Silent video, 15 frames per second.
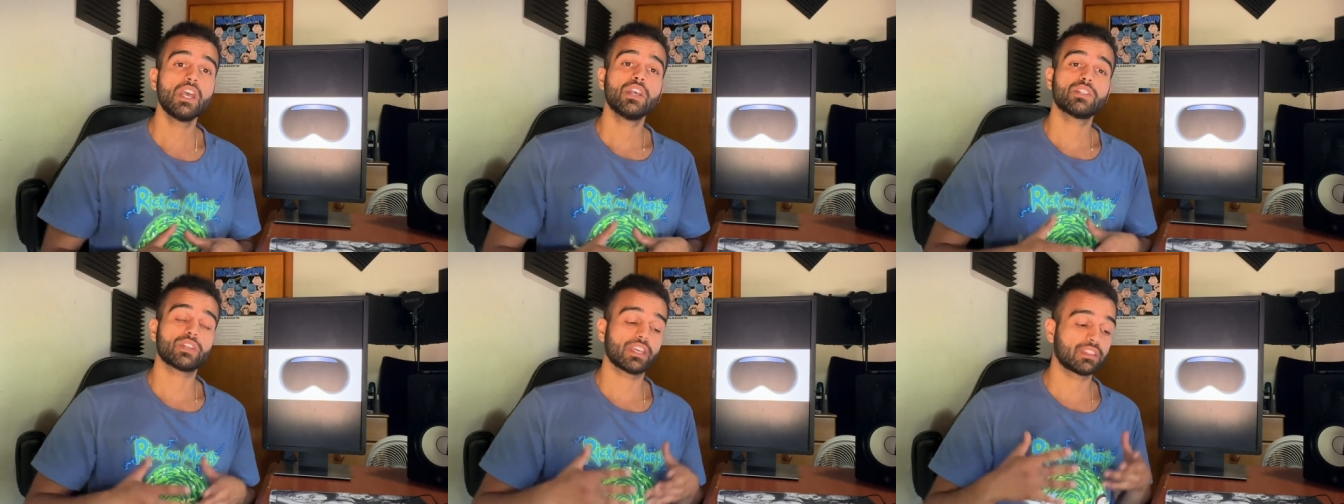
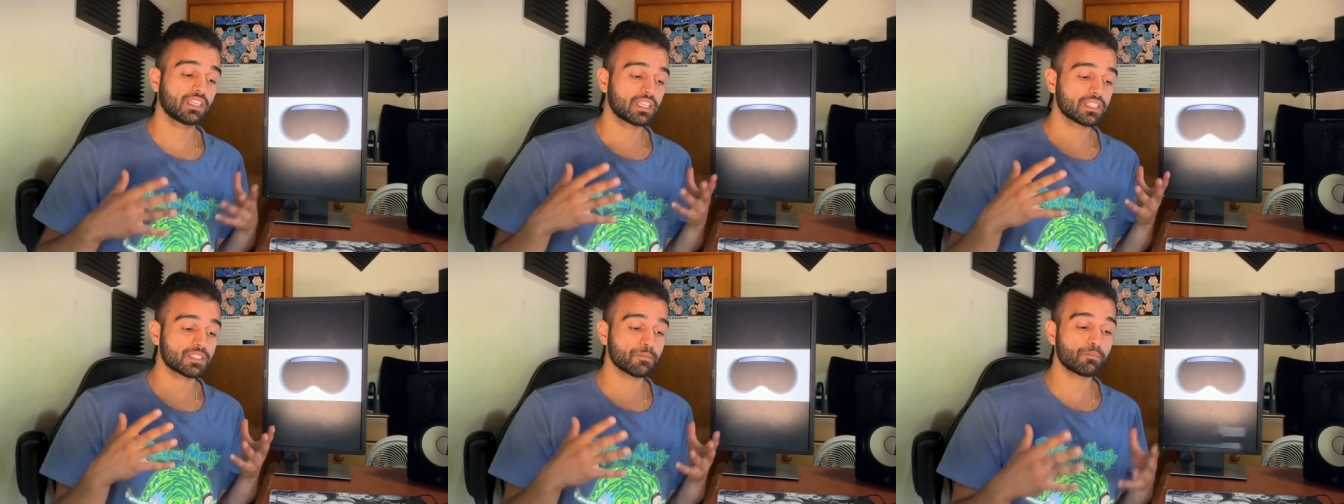So I
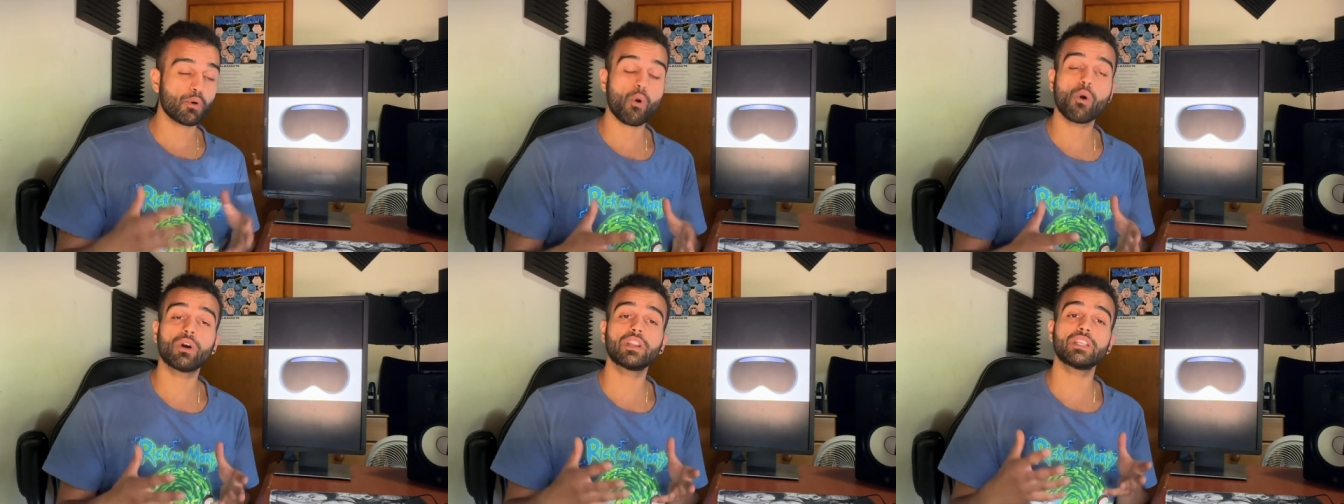think it's
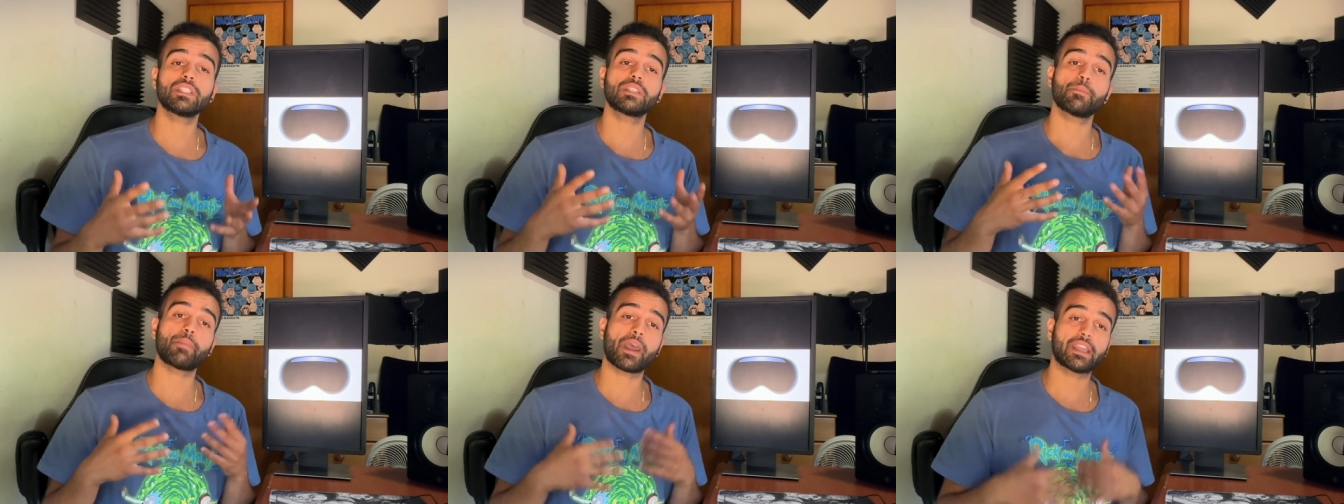important
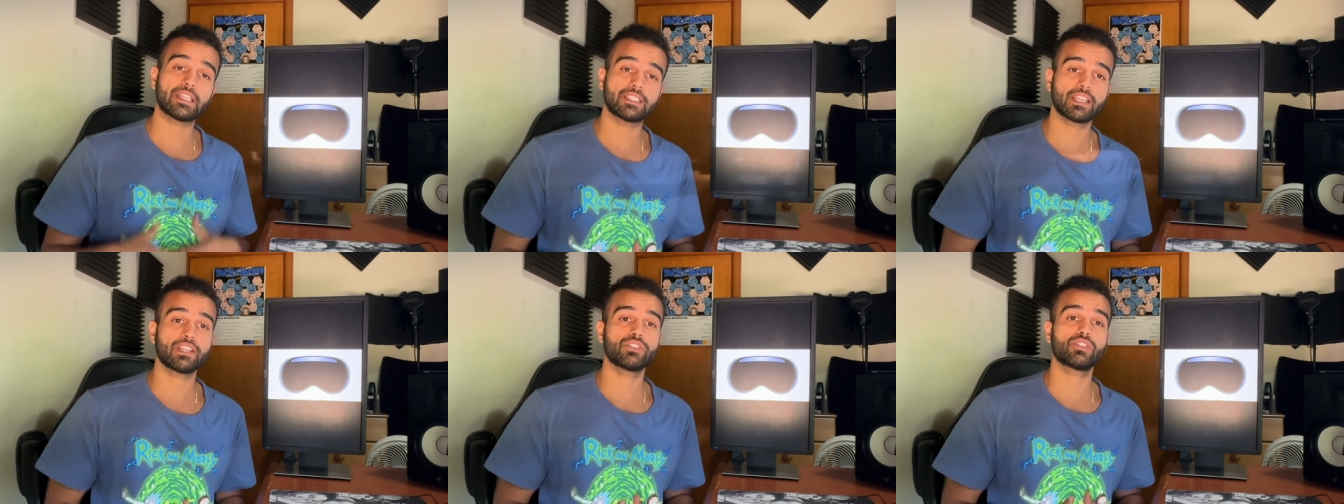to pay
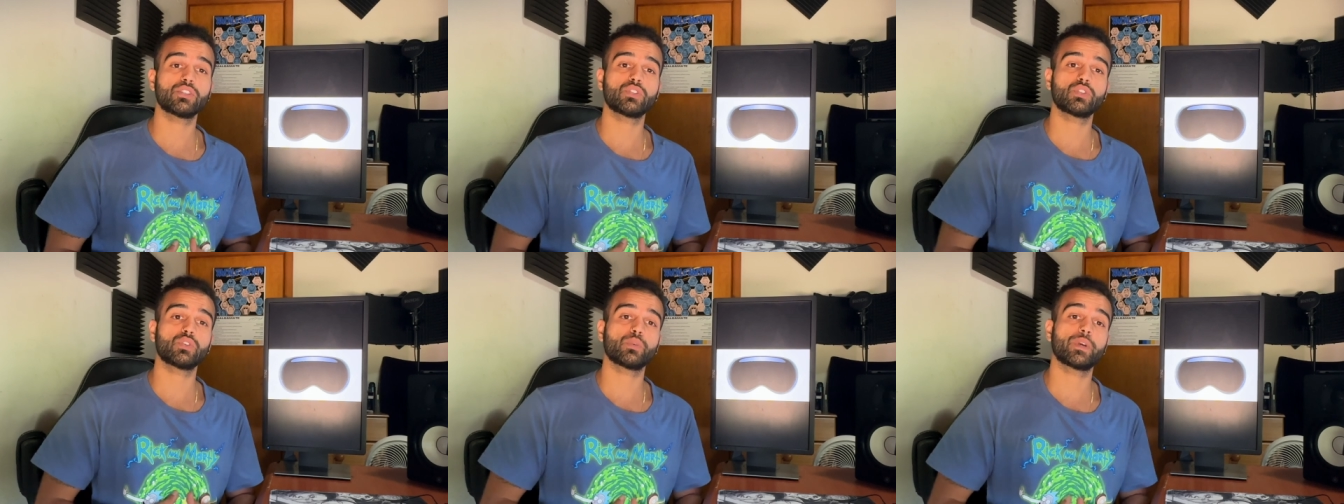
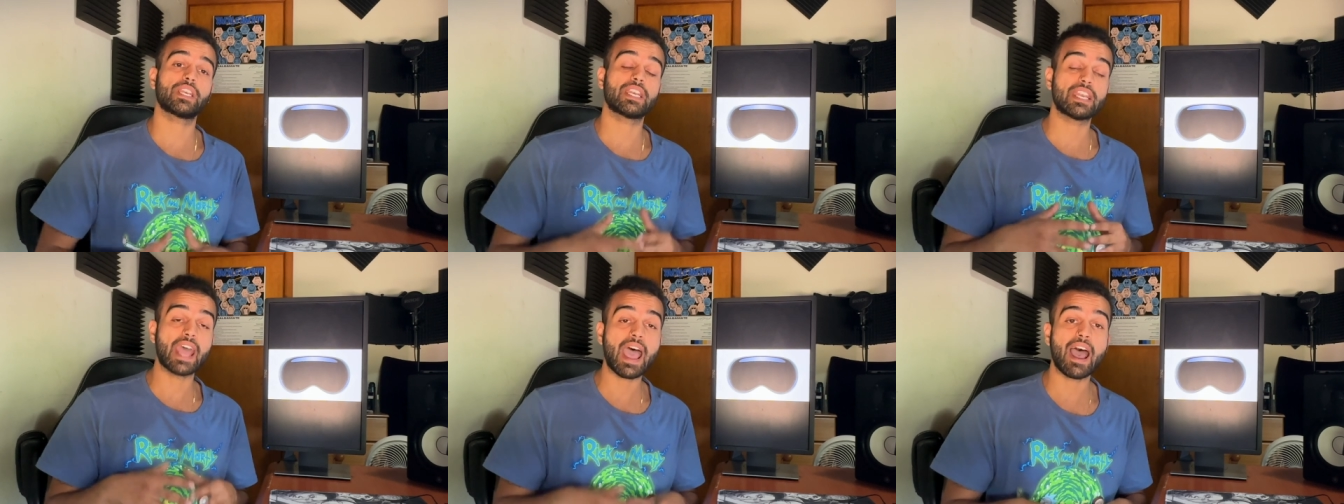attention to
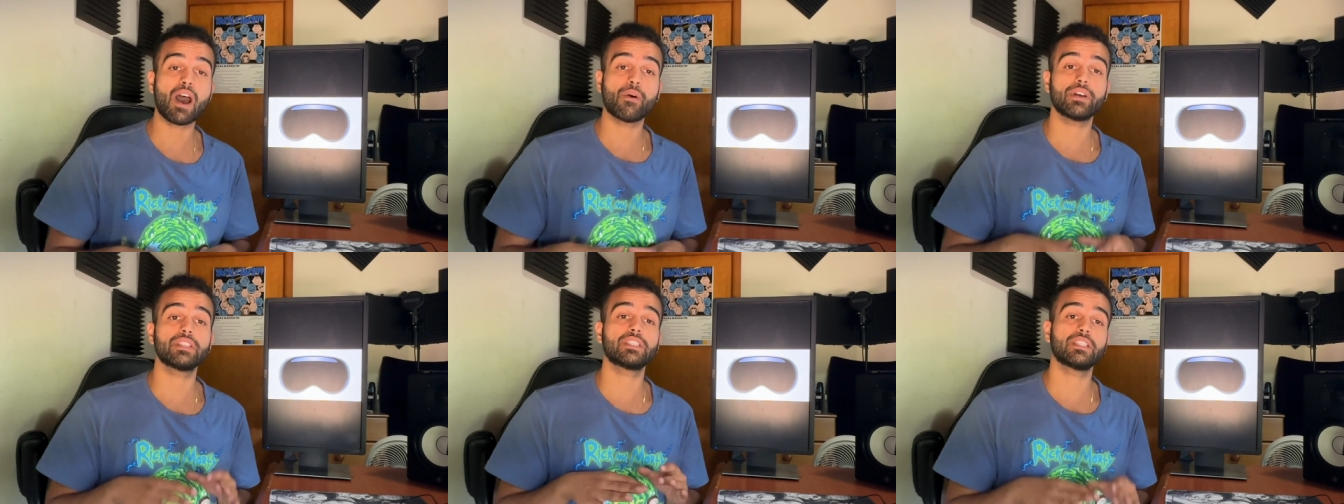it
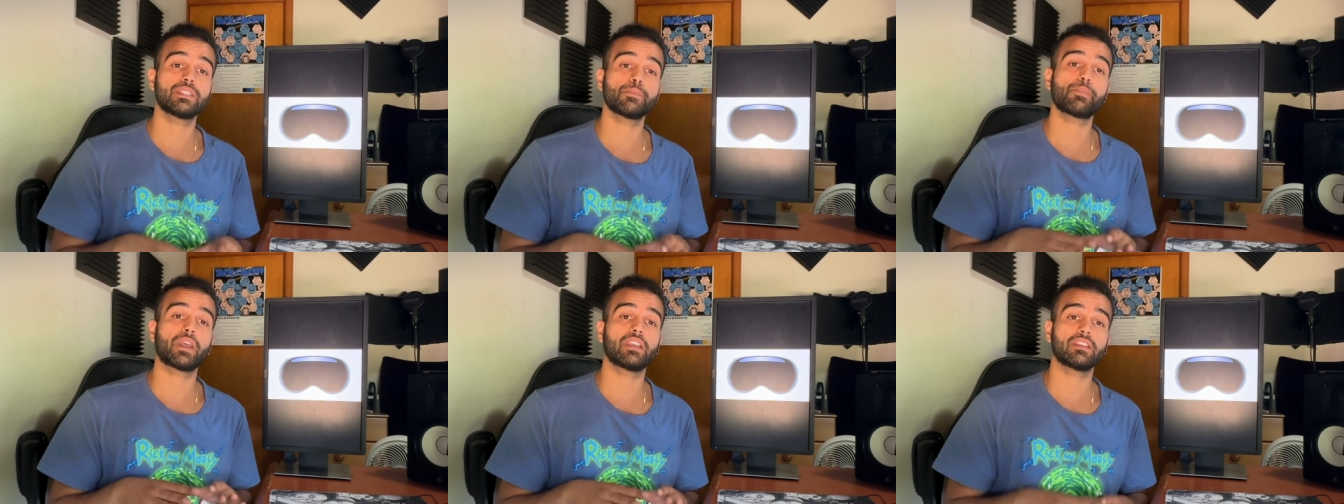now as
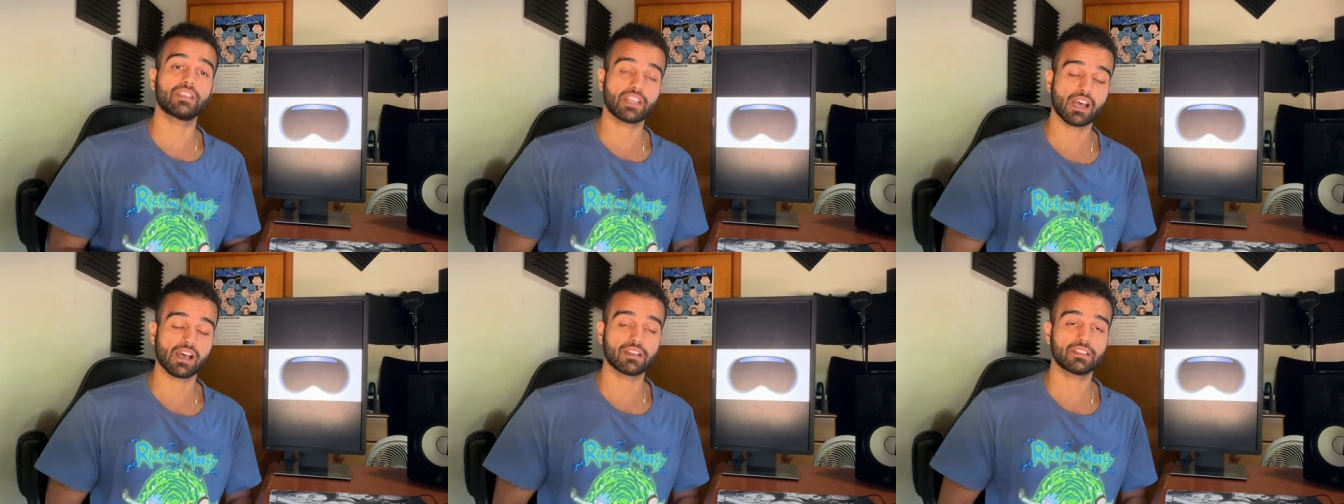
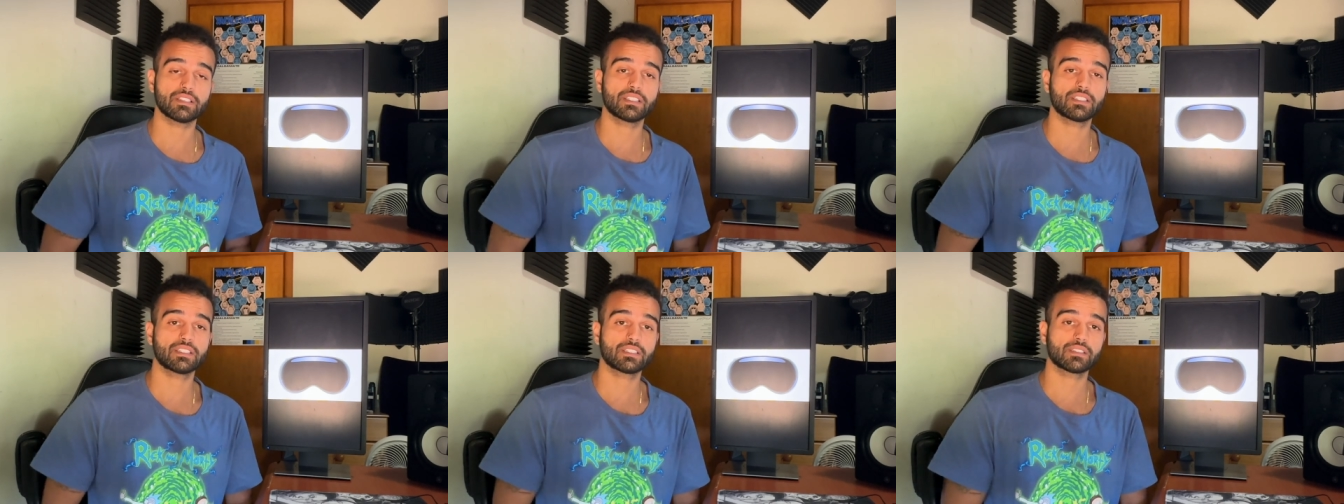independent
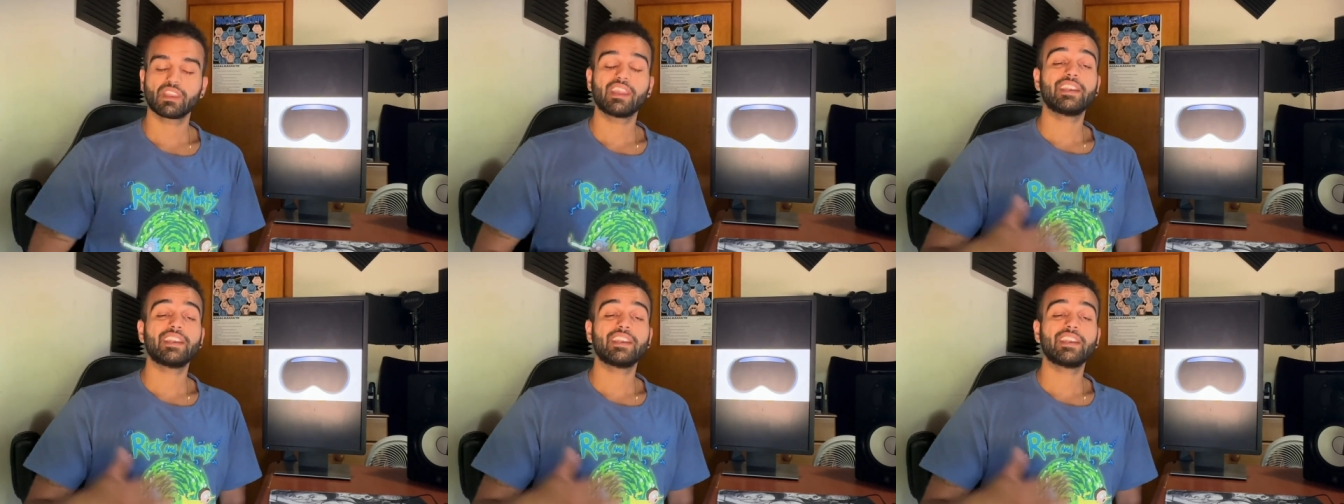artists.